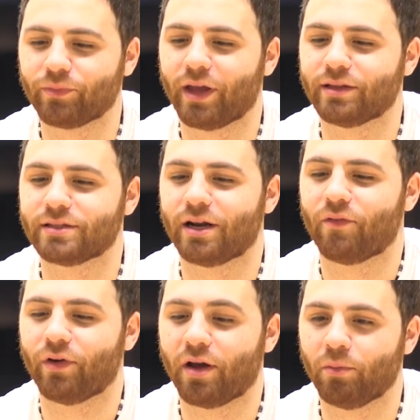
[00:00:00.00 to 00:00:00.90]
I had to sit
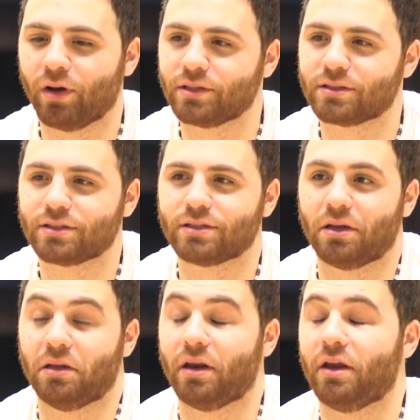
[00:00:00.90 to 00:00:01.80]
out for 9 months.
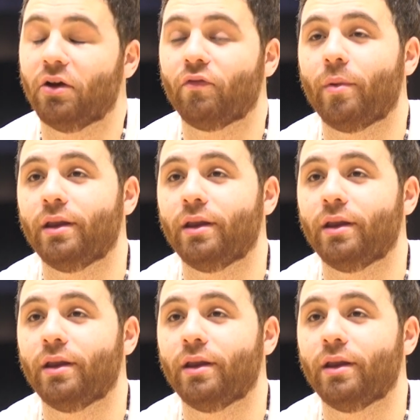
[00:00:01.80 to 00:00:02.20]
Didn't hear from